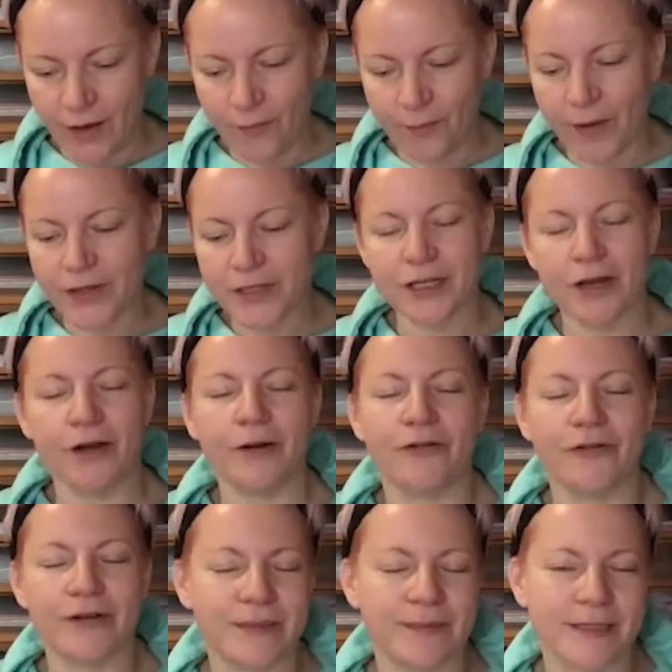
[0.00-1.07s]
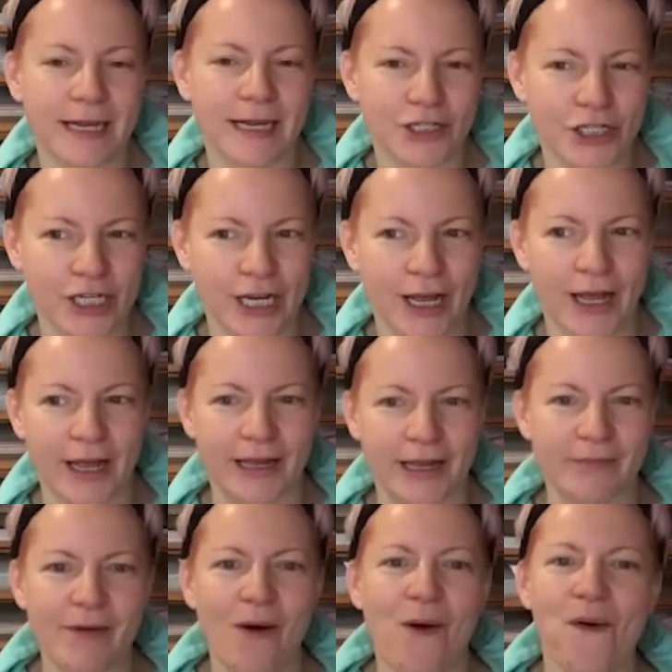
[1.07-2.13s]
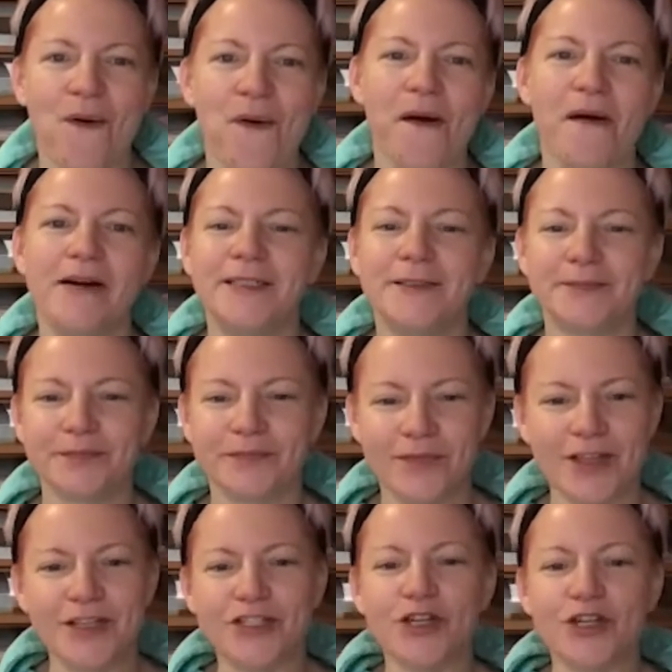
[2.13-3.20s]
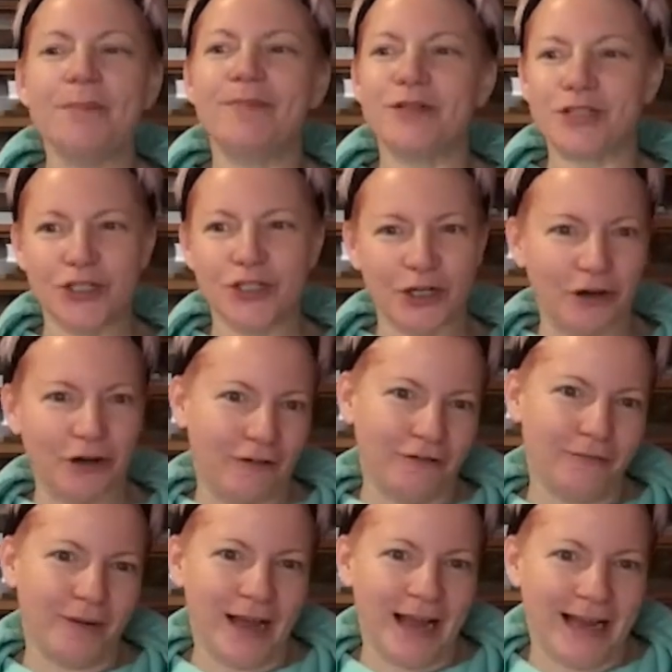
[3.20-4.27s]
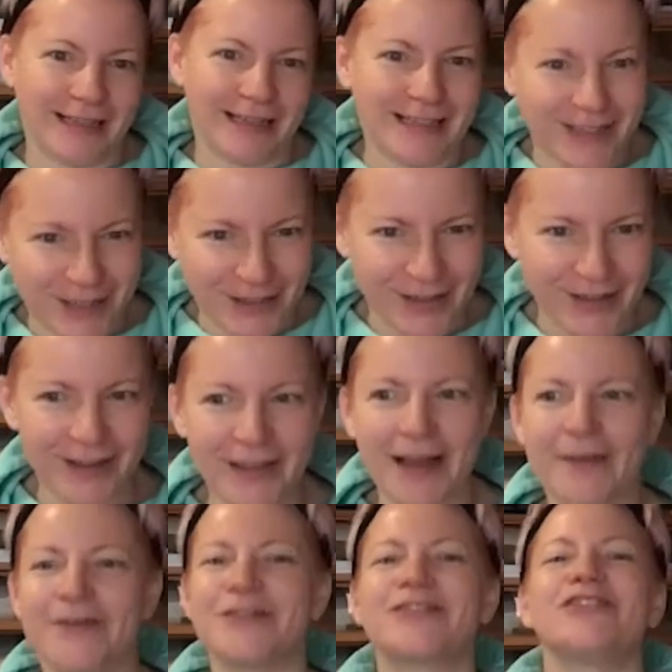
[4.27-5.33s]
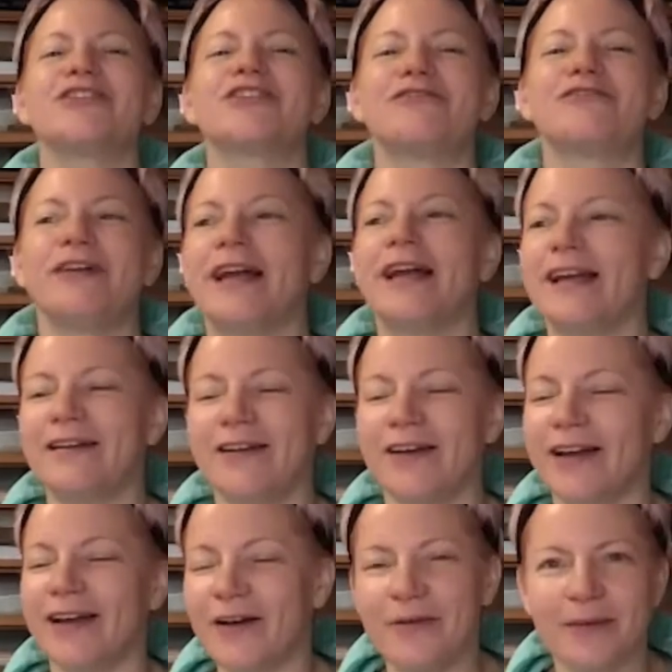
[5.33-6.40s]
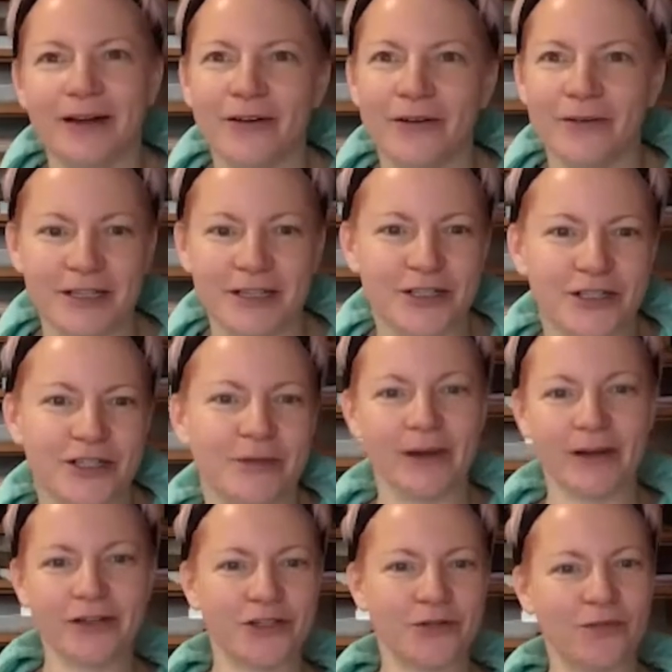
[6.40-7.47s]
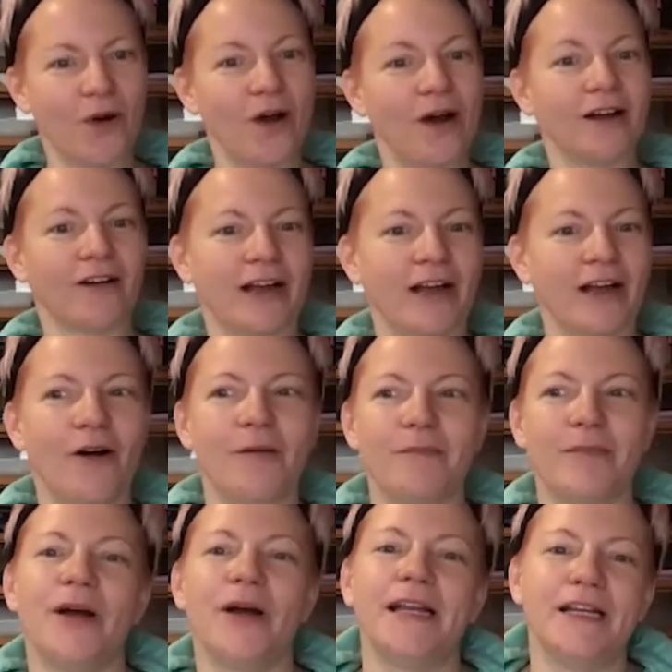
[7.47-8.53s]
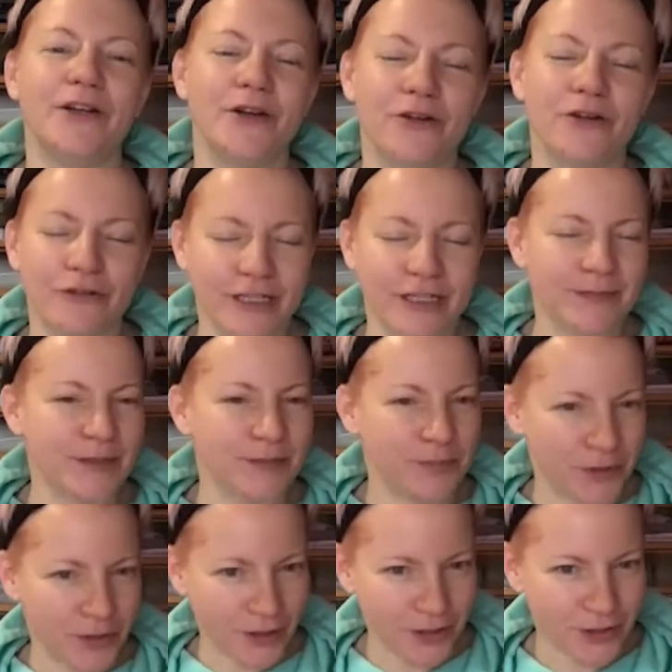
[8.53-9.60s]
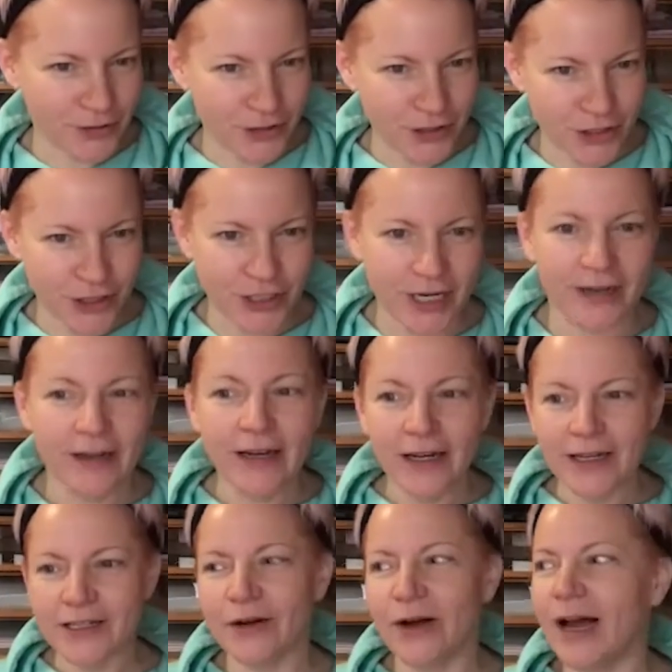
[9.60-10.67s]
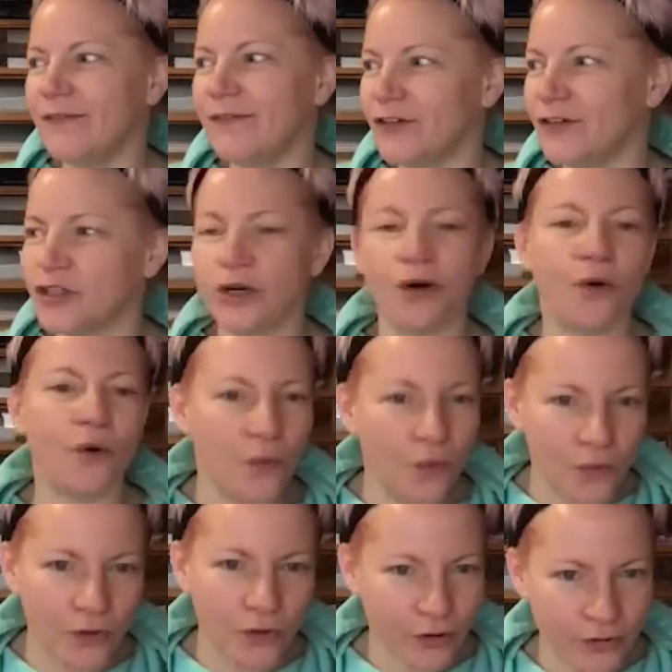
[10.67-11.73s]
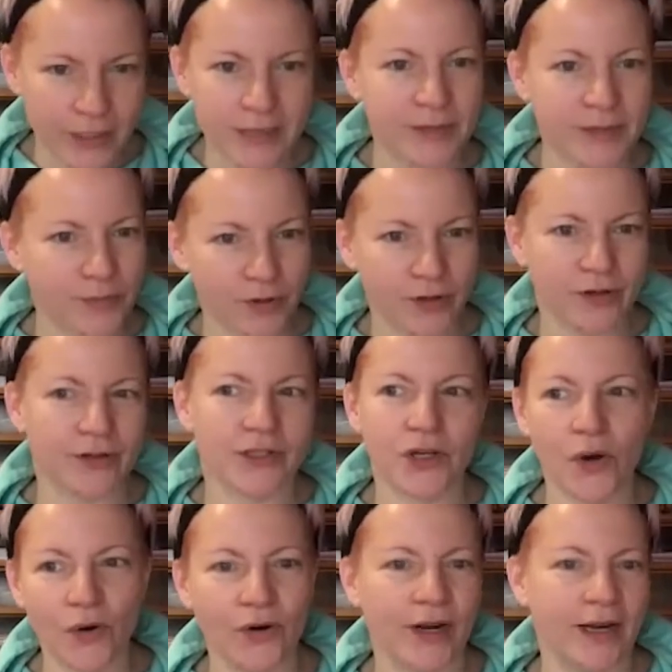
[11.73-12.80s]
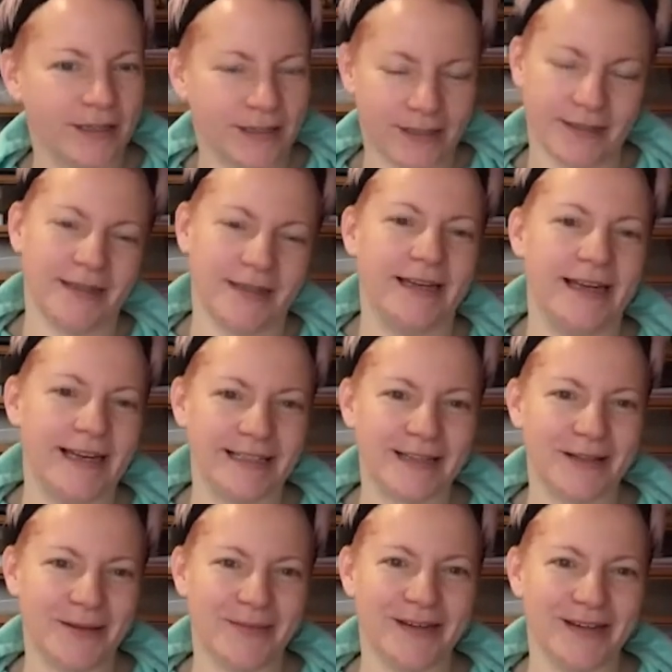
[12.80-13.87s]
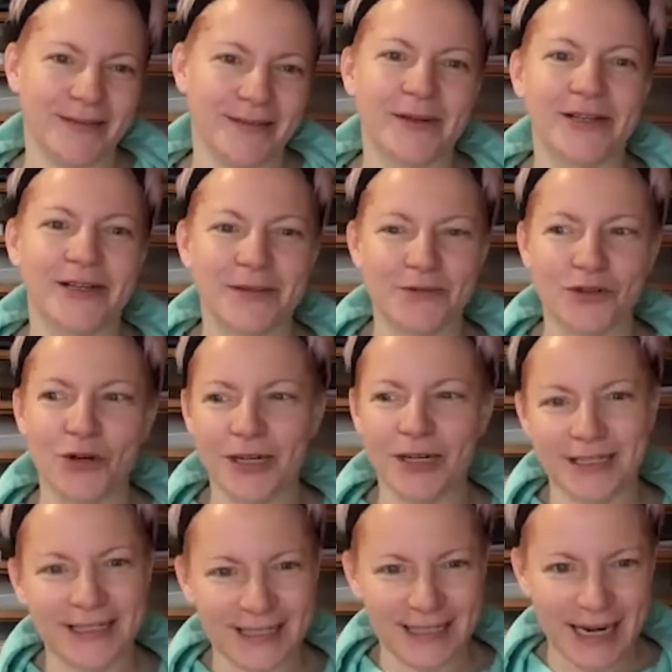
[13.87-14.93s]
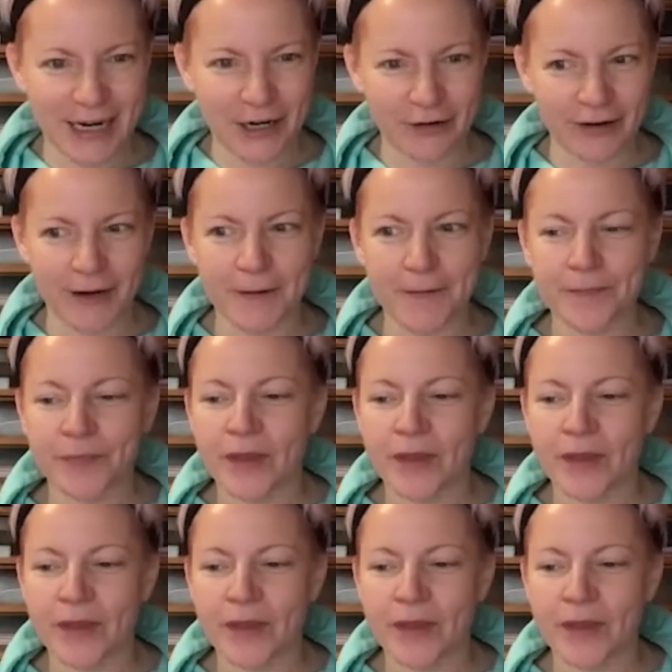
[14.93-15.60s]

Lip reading: by the time Christmas actually came, the jumpers took off by accident, and that was just creating like, oh my God, there's too much work. I can't put any new Christmas products on just yet. So I haven't got all the Christmas products on as it is at the minute, because I'm trying to stagger it.